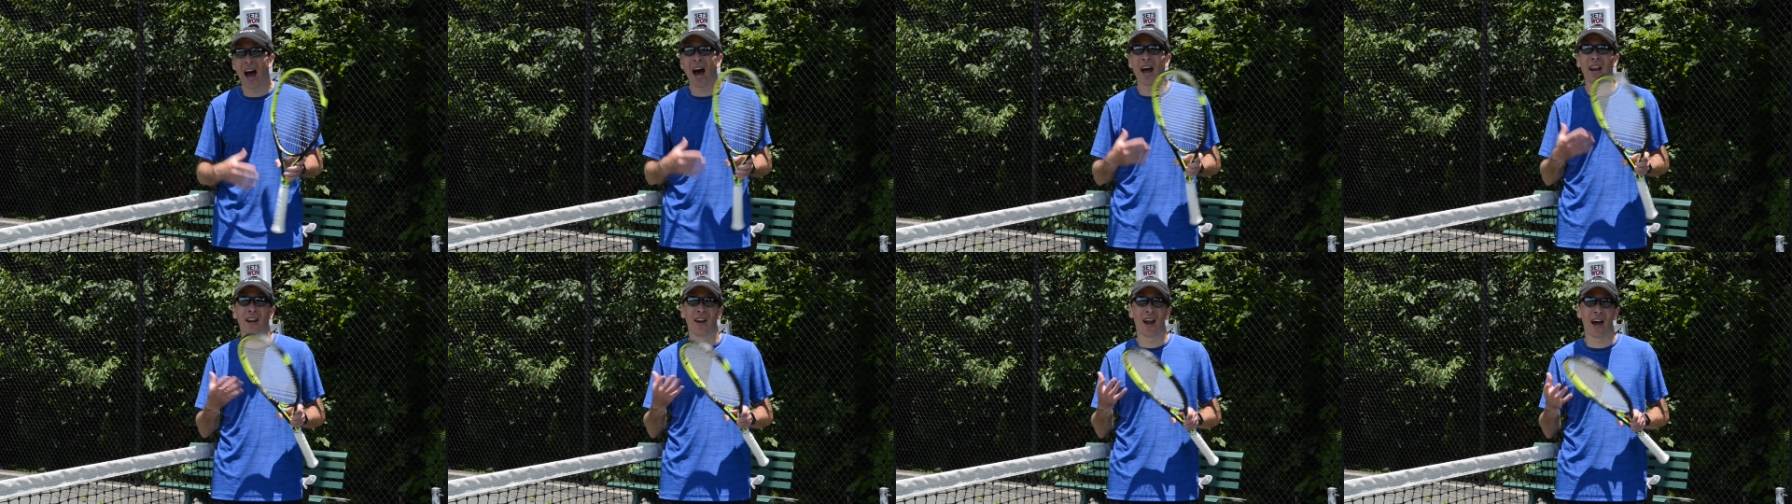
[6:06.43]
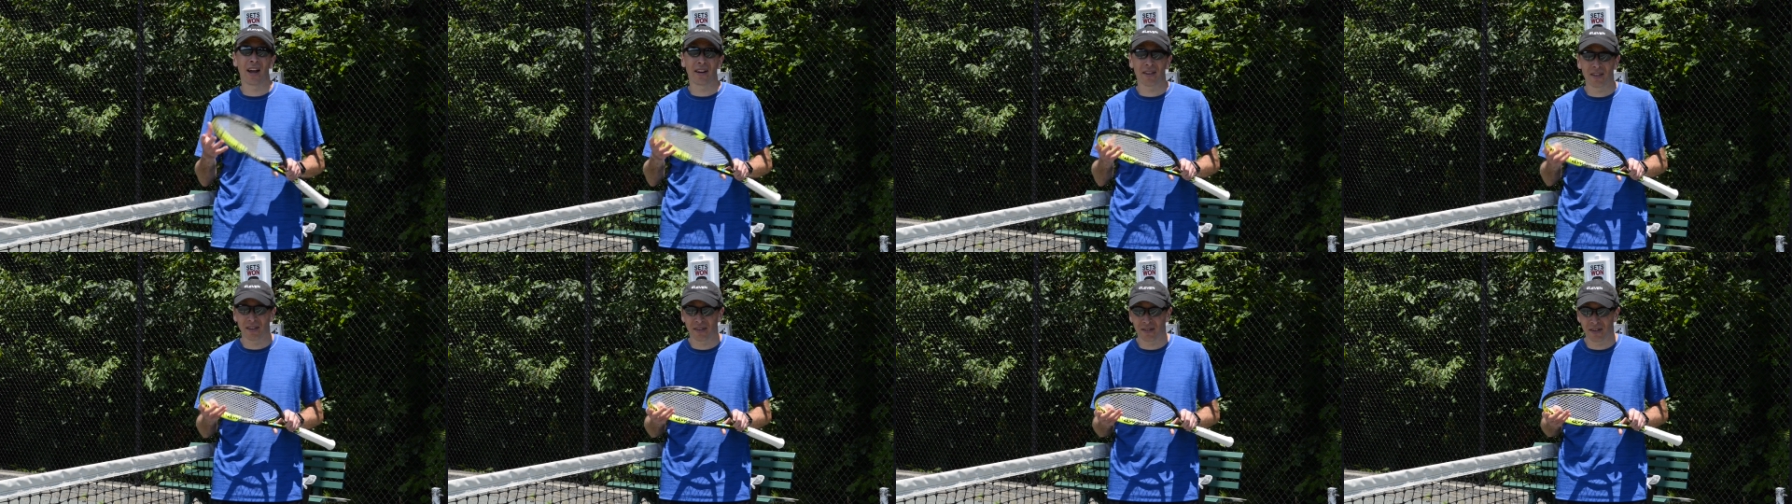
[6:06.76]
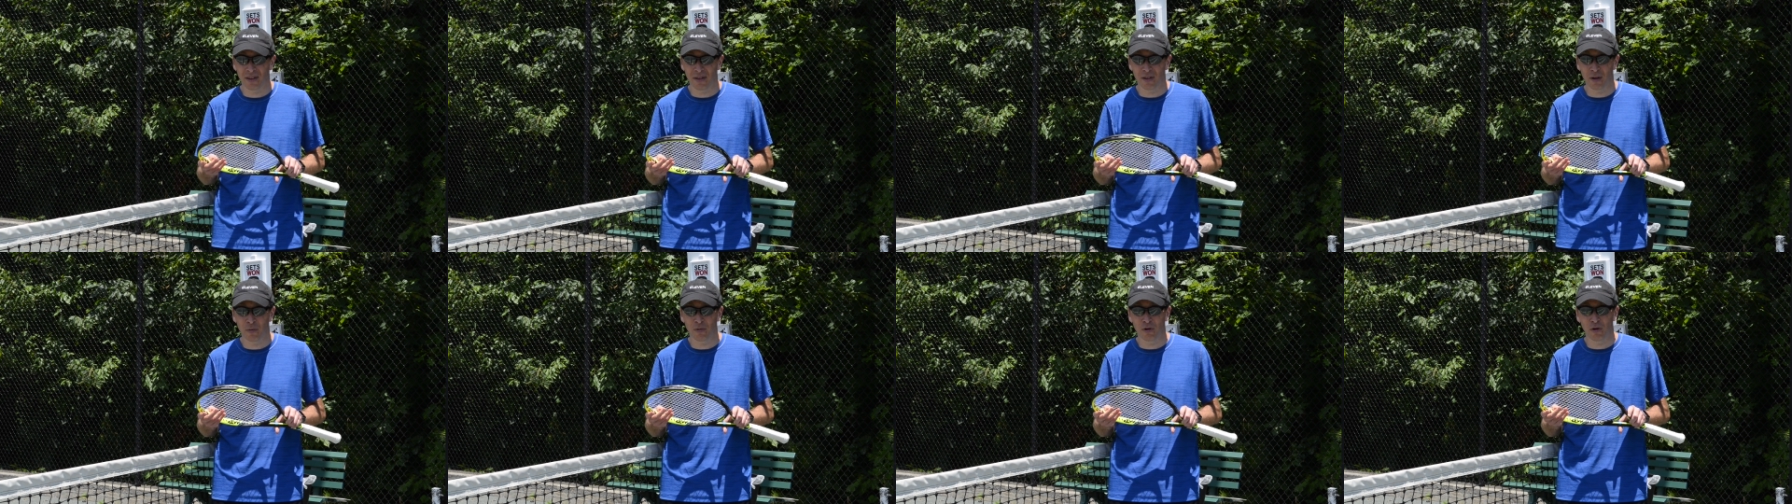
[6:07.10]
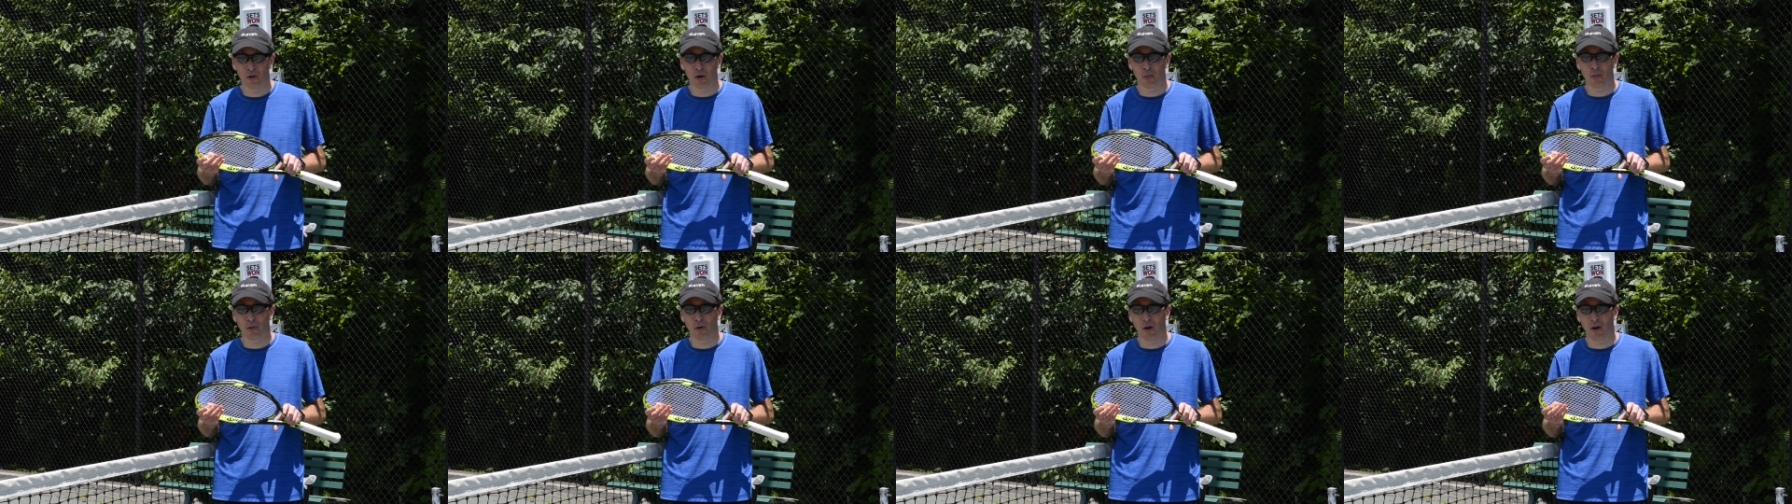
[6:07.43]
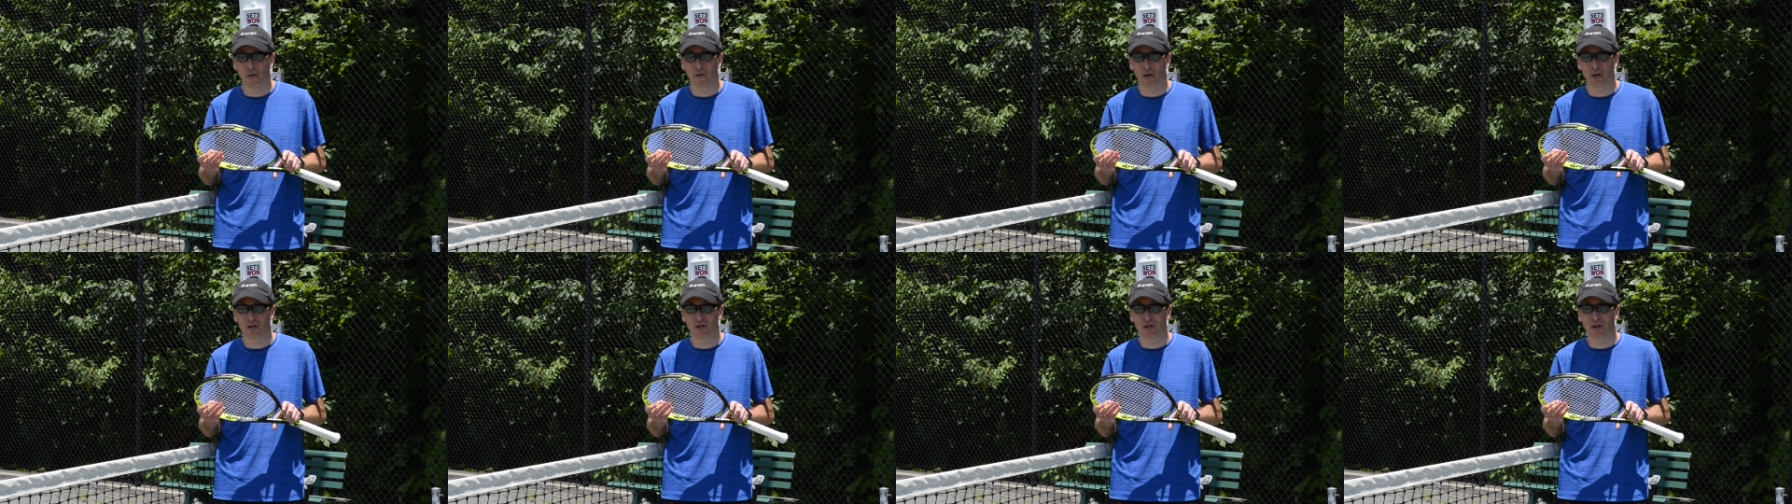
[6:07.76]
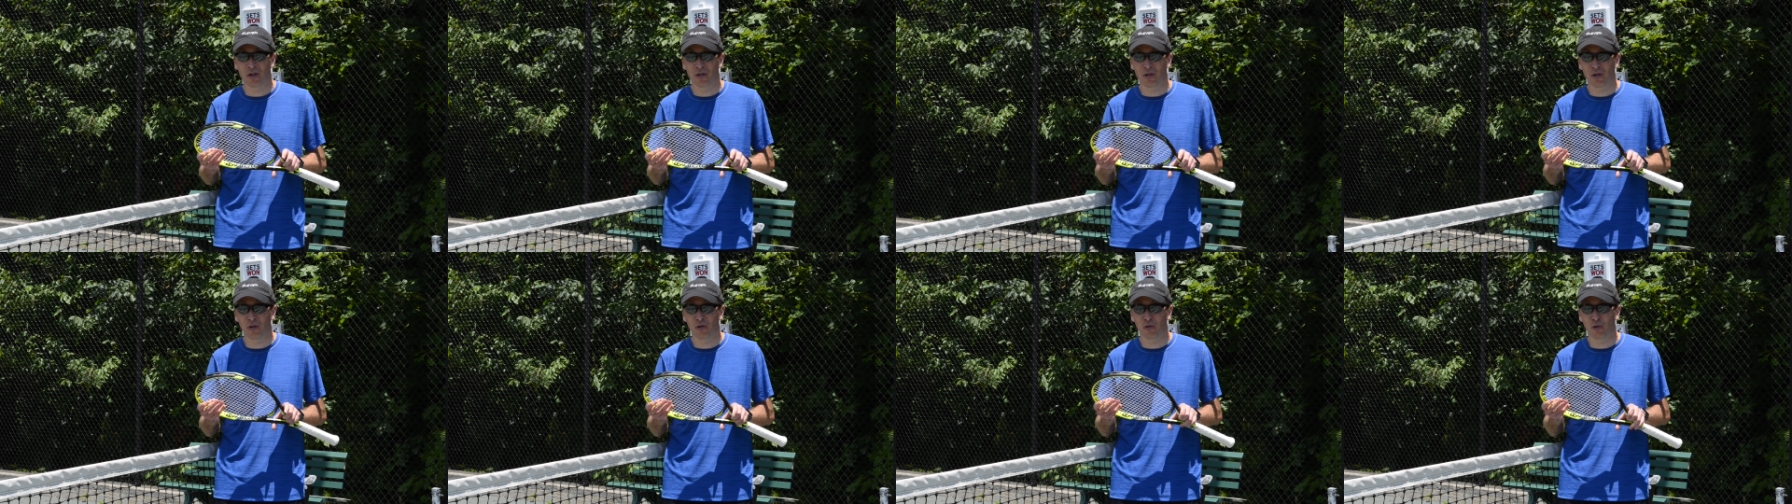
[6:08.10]
I'd like to see them do a Pro version
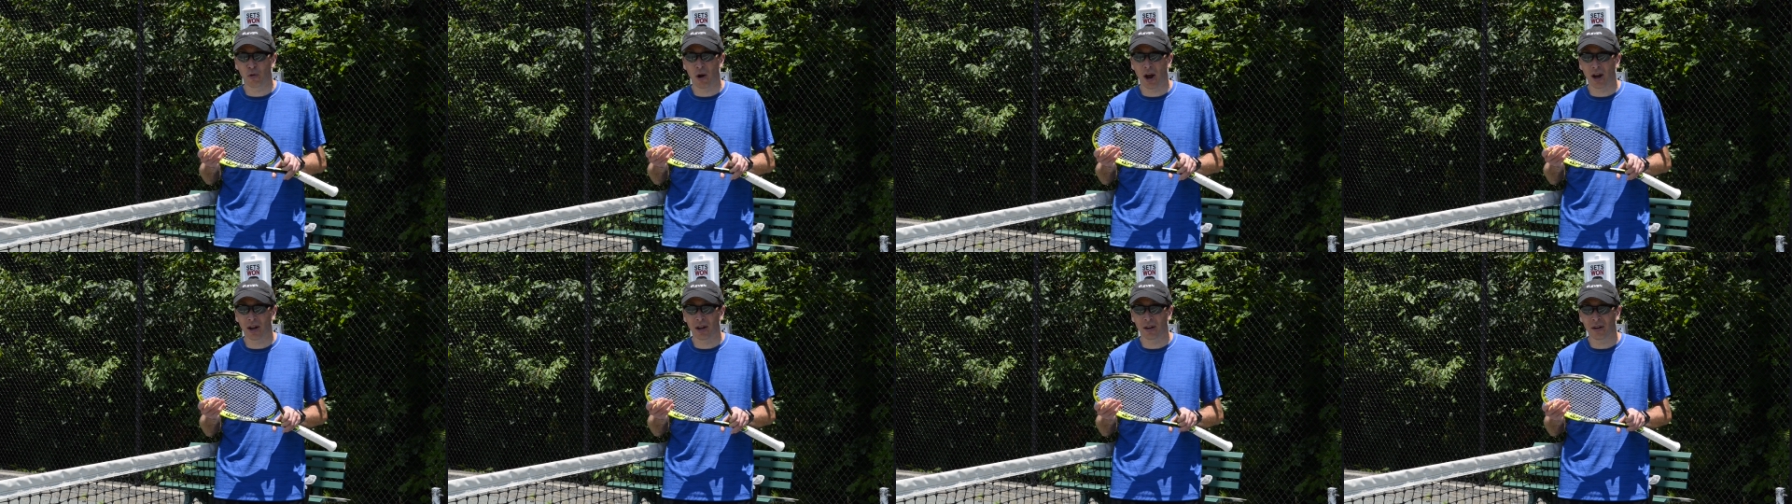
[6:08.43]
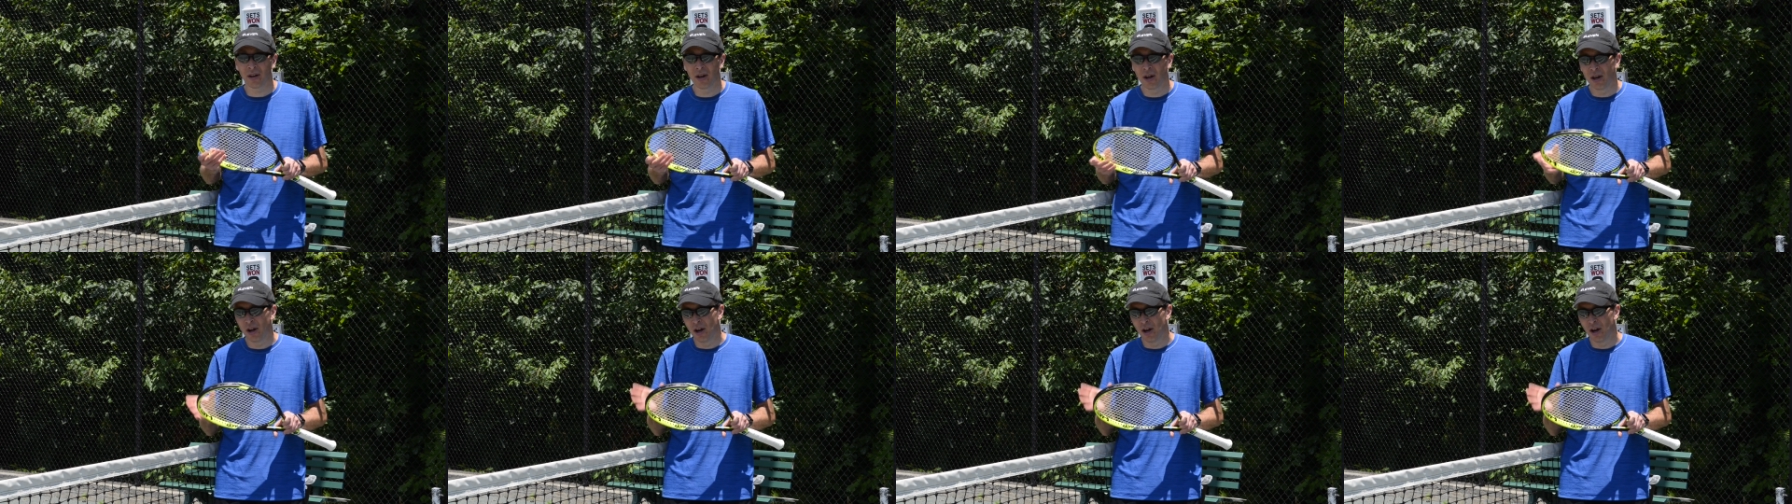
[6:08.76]
in this racket,